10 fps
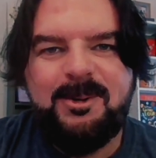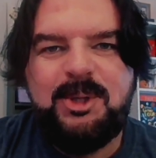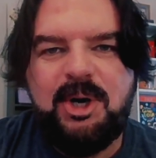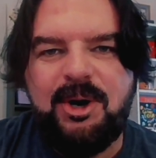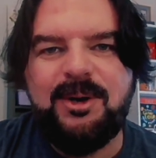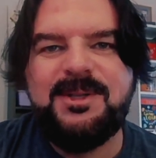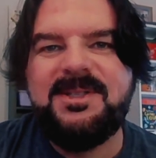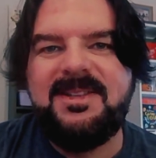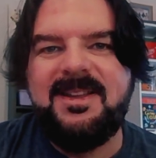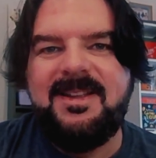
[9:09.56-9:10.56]

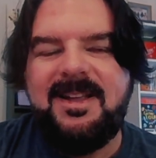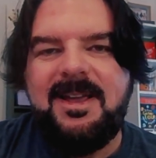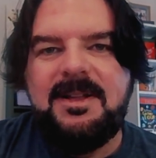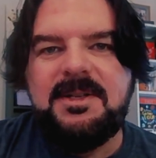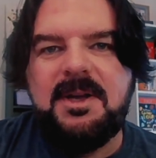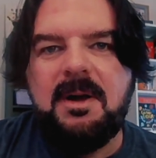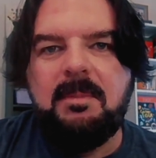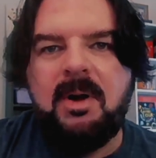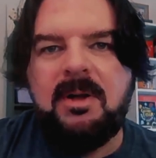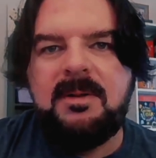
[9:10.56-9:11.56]
jerks to to
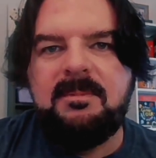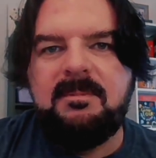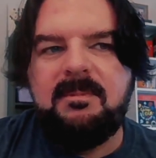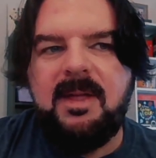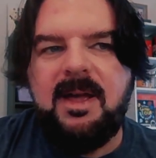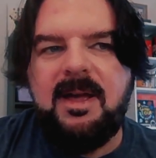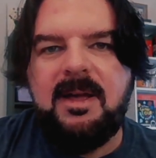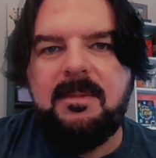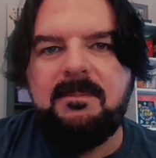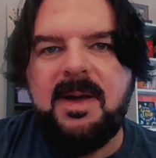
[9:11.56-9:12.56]
come on
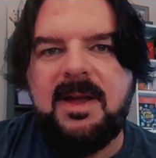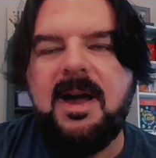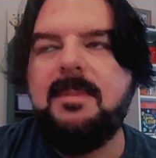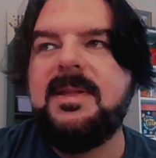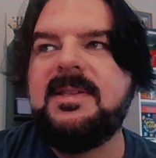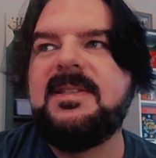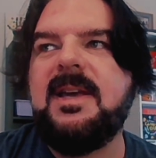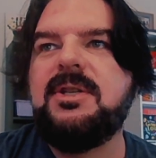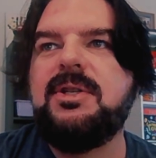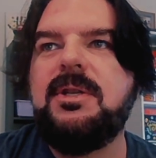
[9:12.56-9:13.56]
um, my comment
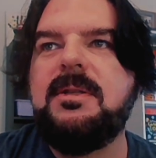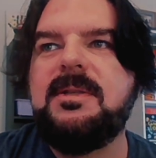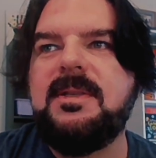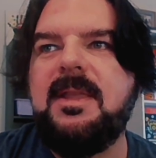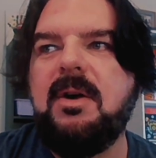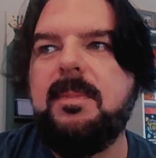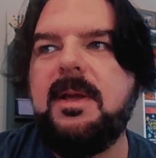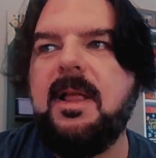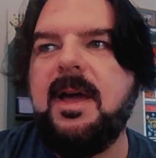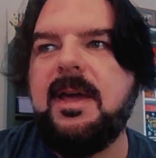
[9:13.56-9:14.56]
sections and they'll
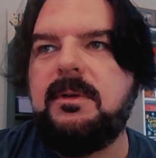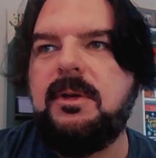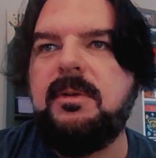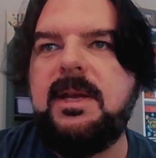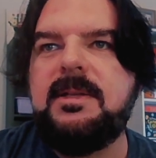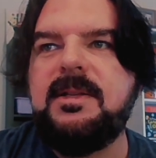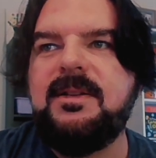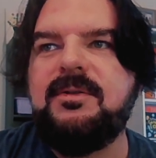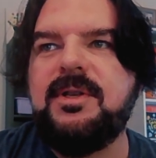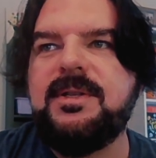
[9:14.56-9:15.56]
be like, you need
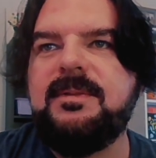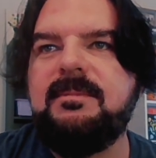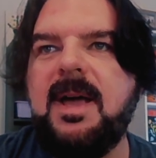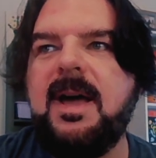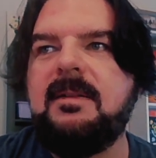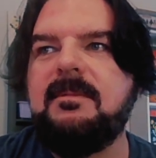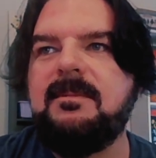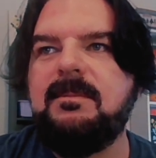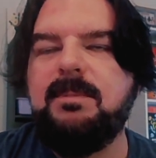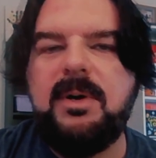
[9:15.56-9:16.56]
to just not
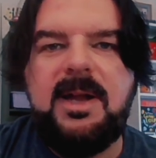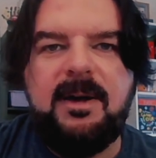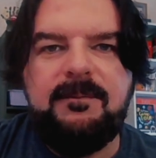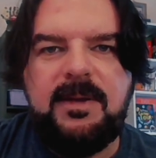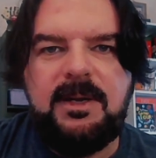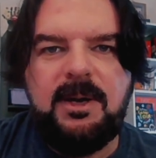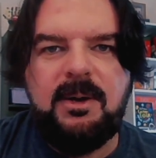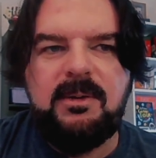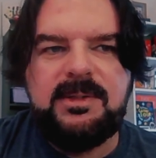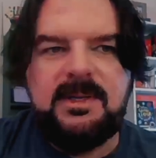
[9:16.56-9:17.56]
put out
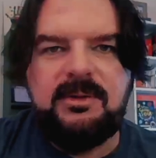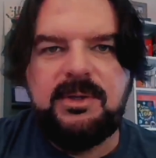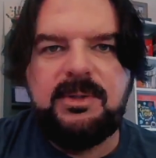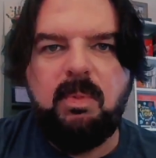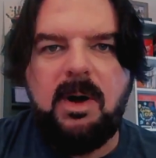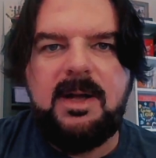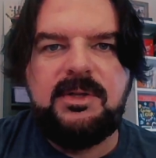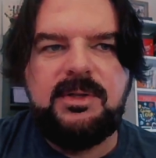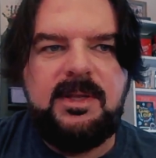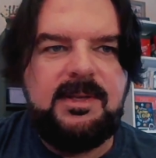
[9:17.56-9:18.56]
videos and just
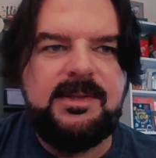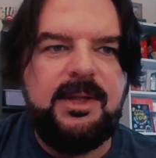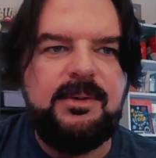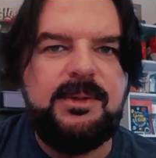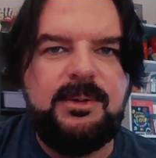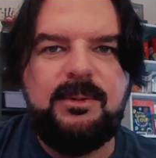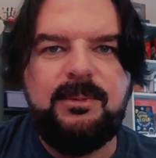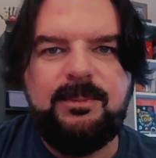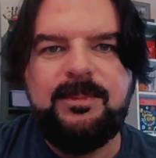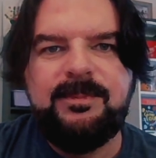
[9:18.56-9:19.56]
watch these other
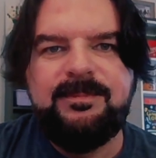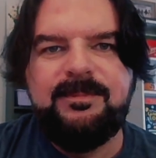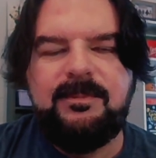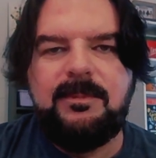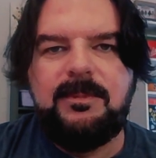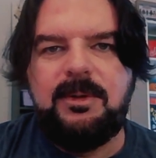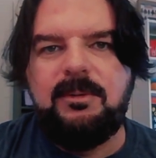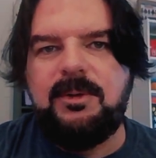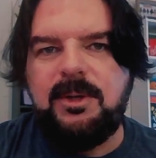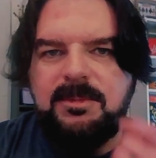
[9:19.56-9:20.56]
two
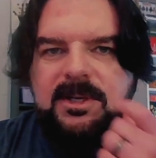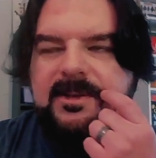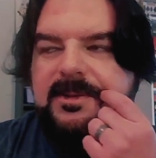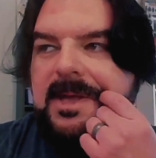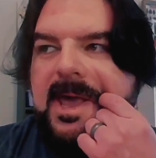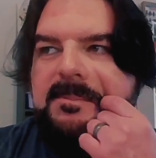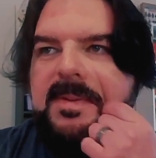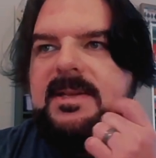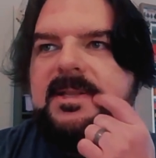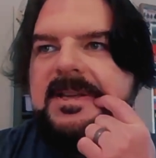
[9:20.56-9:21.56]
YouTube channels.
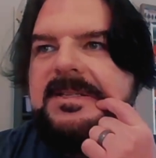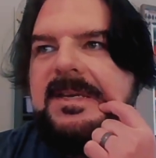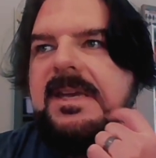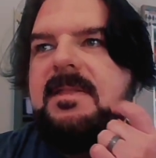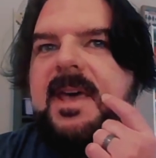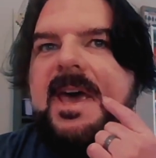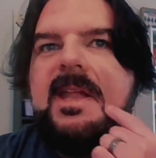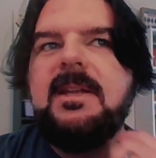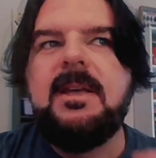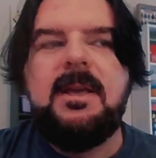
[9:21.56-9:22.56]
Basically saying
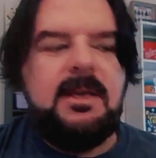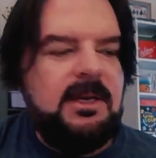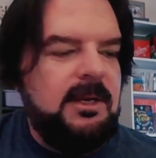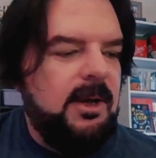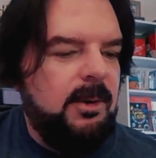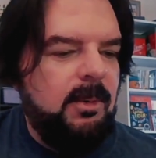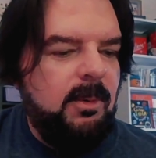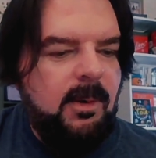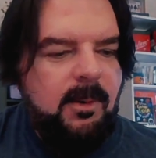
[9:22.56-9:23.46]
that, you know,